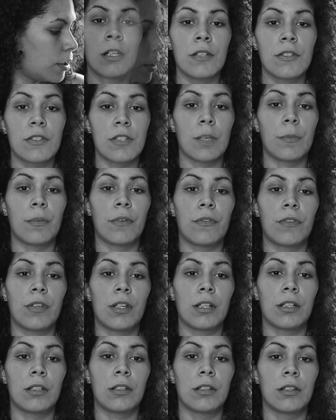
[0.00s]
Some of
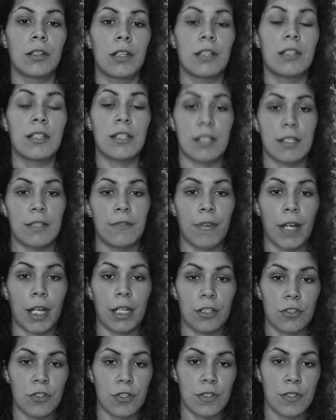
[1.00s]
the
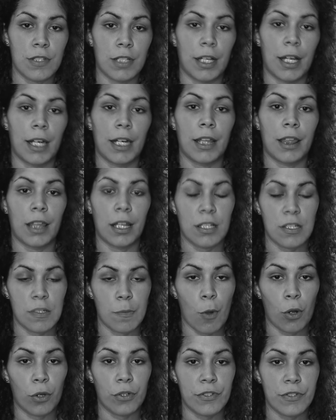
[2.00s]
disadvantages to getting that smaller